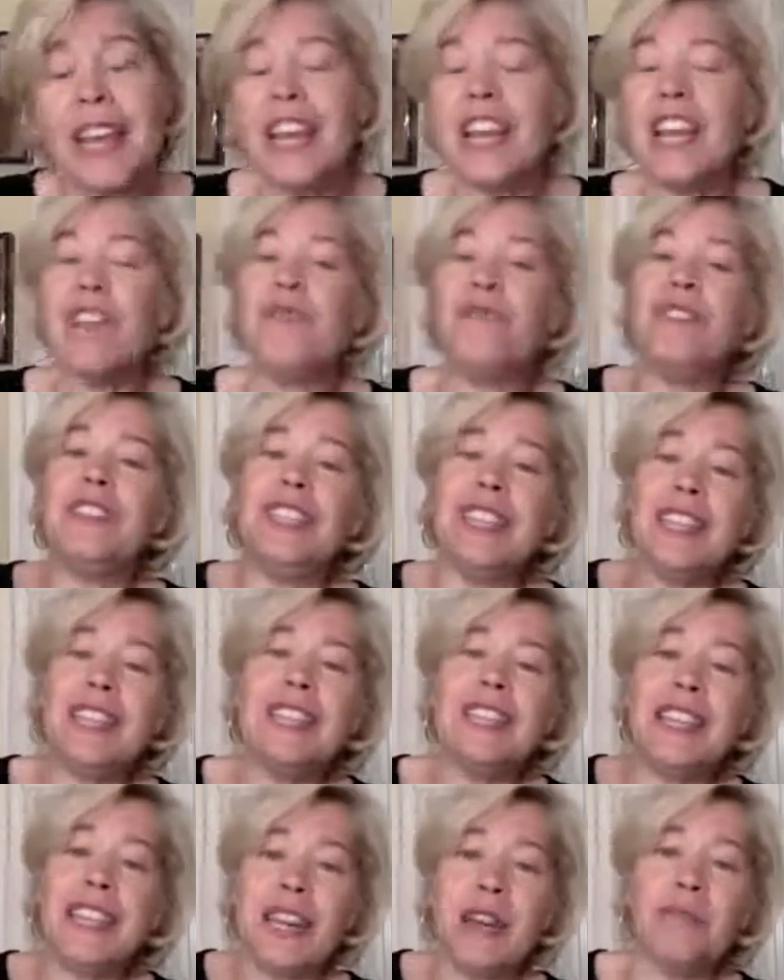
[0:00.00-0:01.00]
If
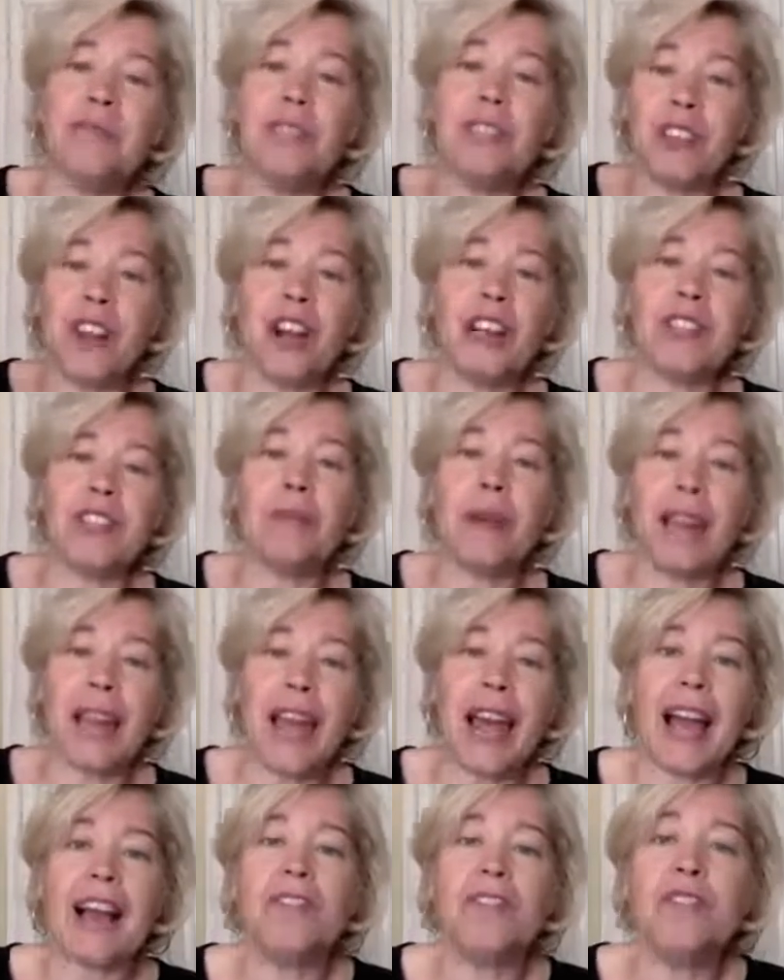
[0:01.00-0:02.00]
DCM is caused by
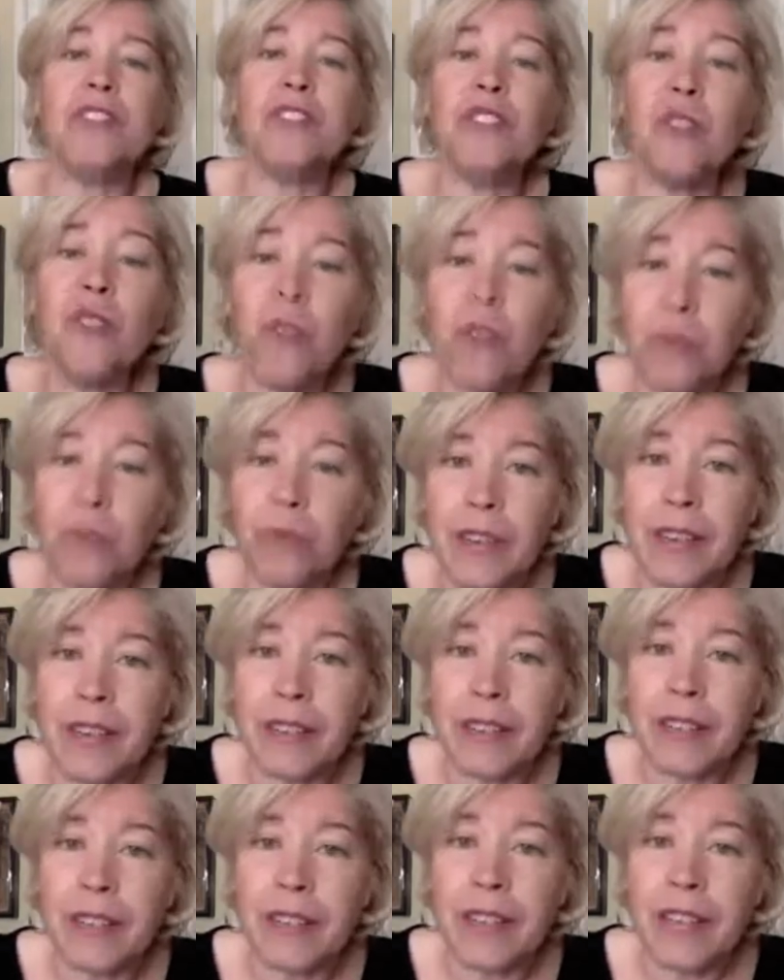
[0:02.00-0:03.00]
lack of
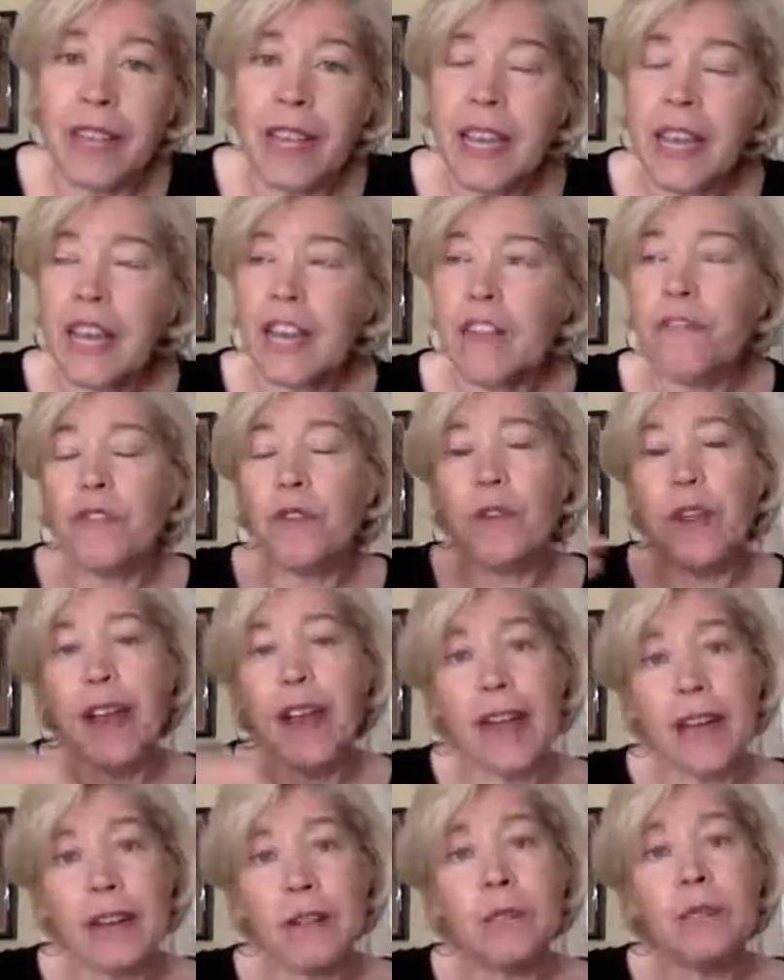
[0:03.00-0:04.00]
taurine, if your
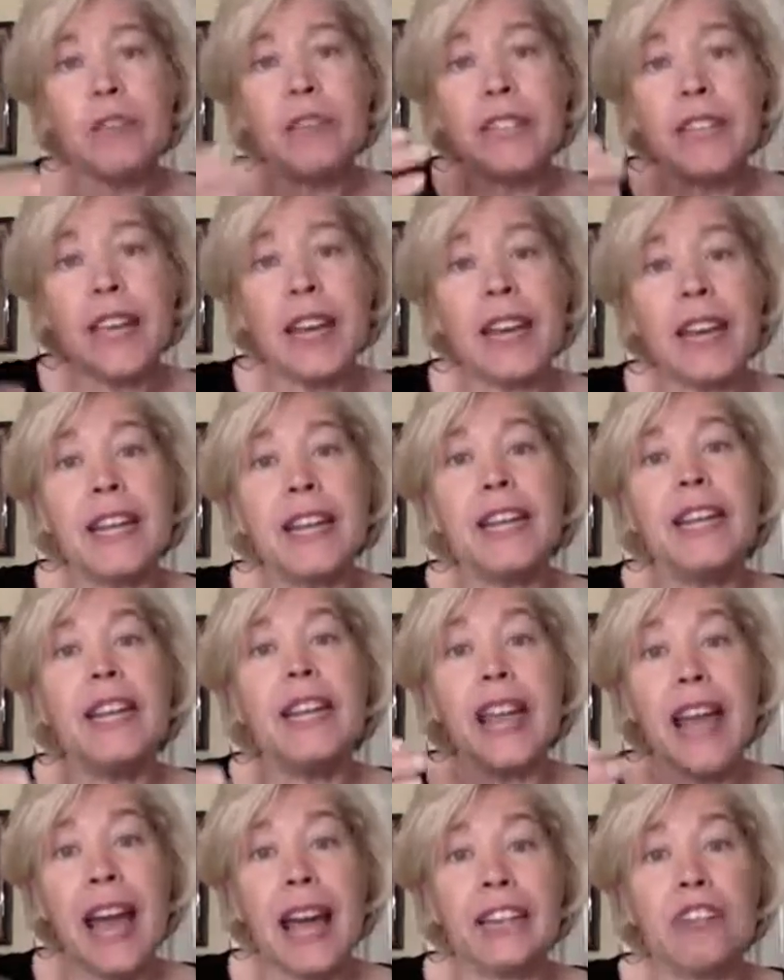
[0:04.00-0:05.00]
animal is getting
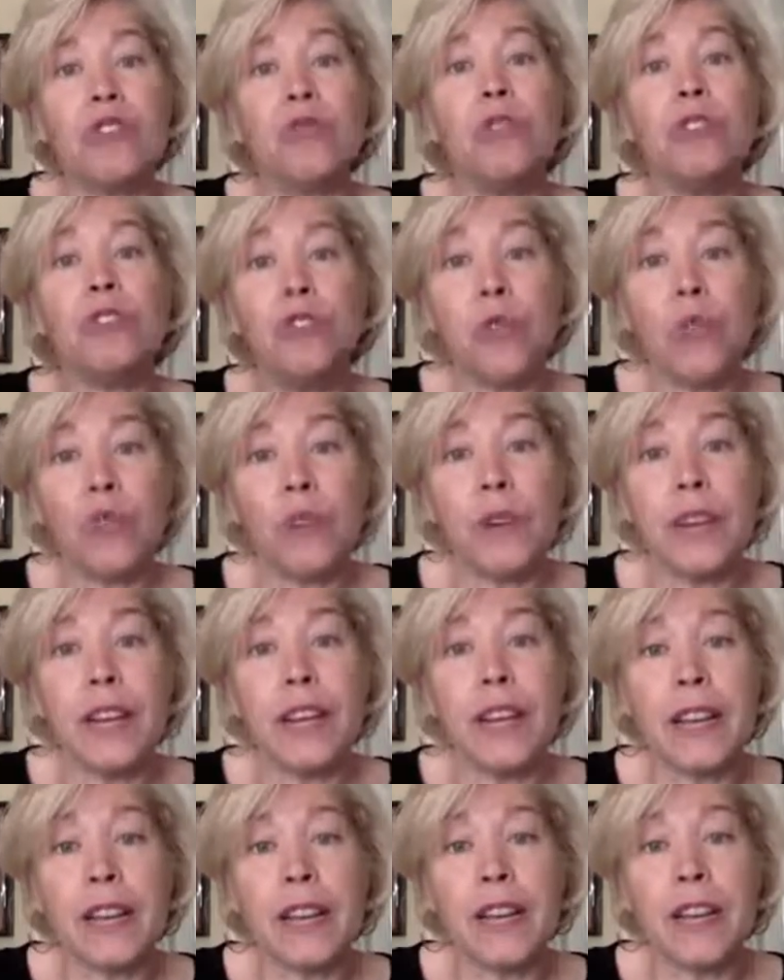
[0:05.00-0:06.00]
natural taurine
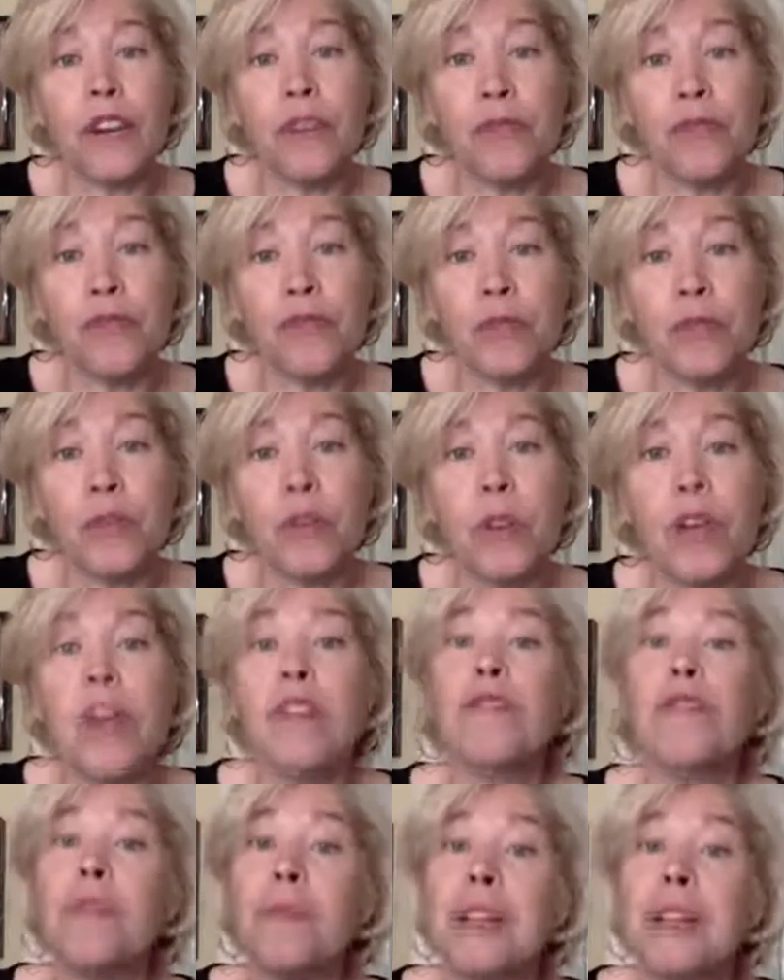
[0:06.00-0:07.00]
in their food
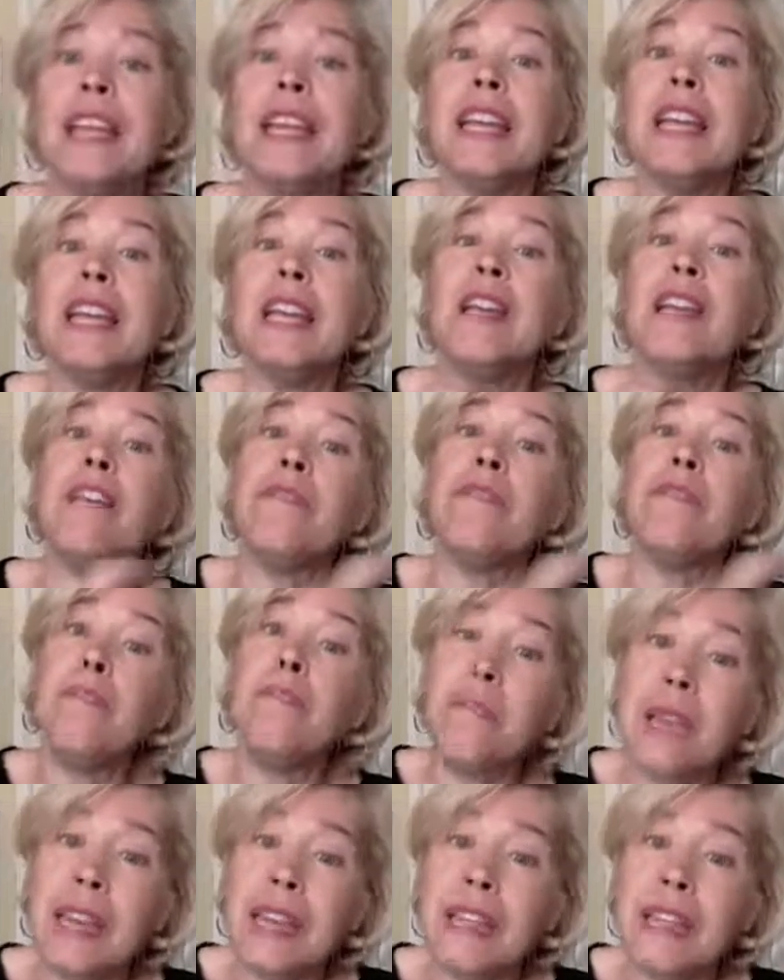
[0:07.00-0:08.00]
from eating enough
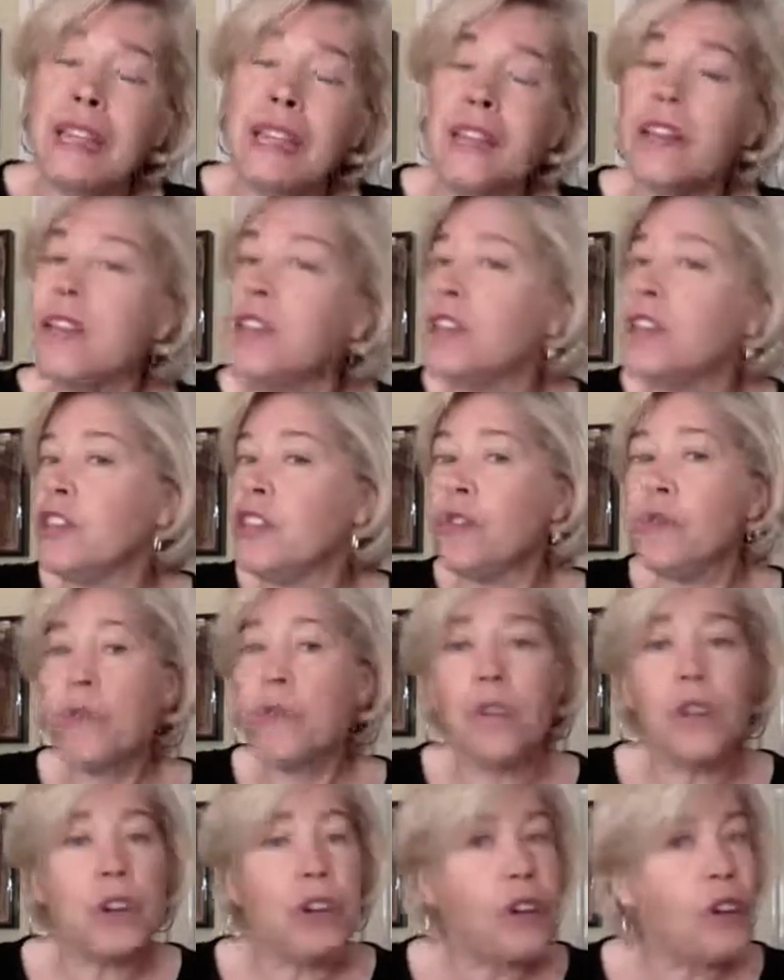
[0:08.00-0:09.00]
meat, you
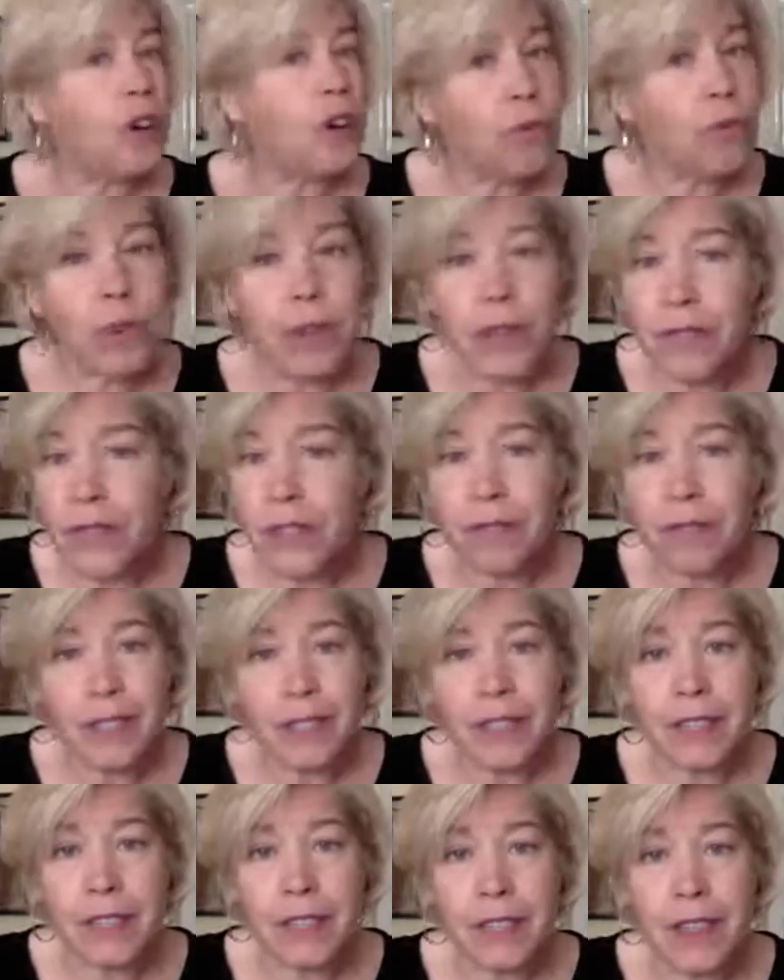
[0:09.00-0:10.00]
are at no risk of
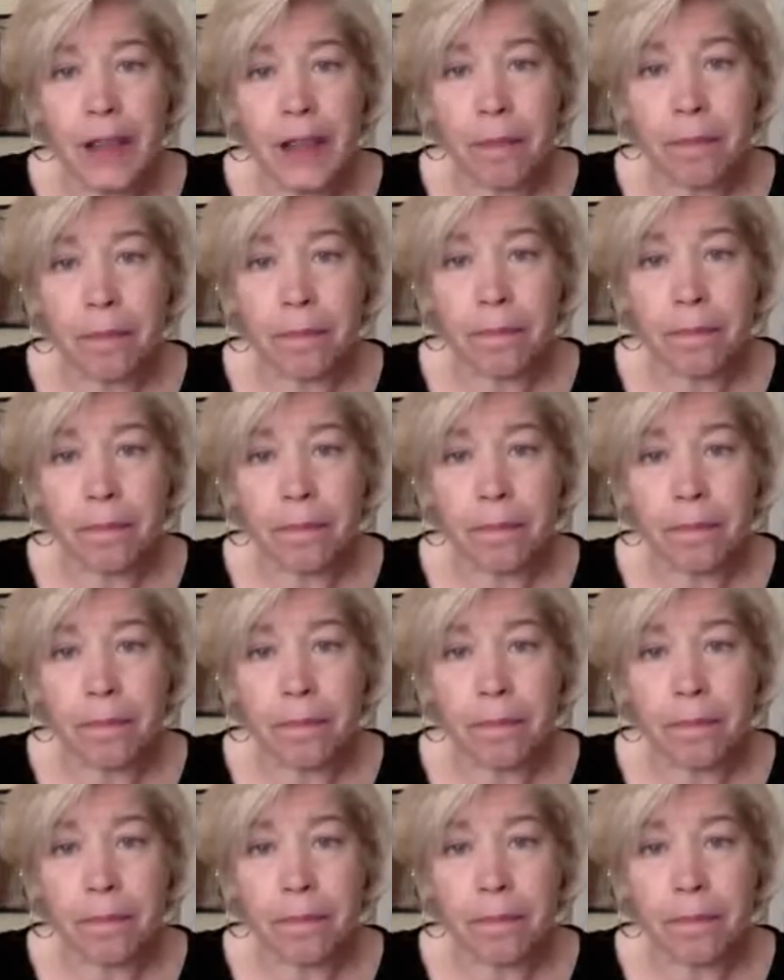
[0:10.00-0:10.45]
DCM.